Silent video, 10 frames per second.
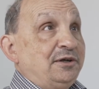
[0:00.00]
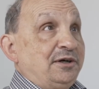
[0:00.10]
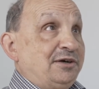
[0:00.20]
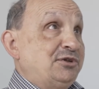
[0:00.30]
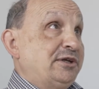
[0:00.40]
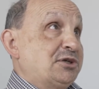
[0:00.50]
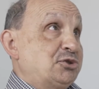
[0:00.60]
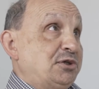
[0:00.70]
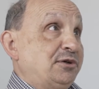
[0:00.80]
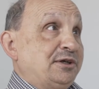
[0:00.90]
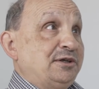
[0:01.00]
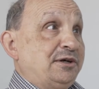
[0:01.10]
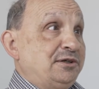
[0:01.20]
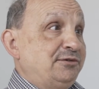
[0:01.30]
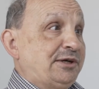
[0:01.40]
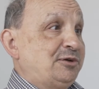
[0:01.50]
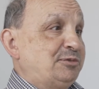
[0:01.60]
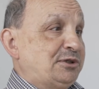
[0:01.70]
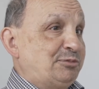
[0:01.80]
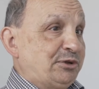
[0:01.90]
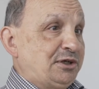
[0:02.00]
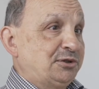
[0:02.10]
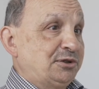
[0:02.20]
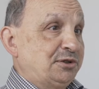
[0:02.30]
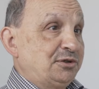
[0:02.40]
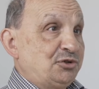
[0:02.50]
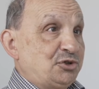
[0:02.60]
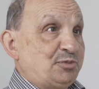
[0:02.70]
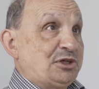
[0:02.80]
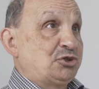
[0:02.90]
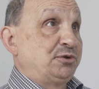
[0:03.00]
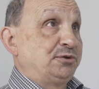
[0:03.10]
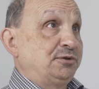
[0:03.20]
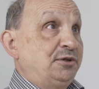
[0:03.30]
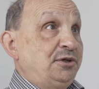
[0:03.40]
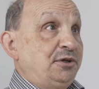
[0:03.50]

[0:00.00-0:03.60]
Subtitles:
nevertheless, I developed a pretty good spatial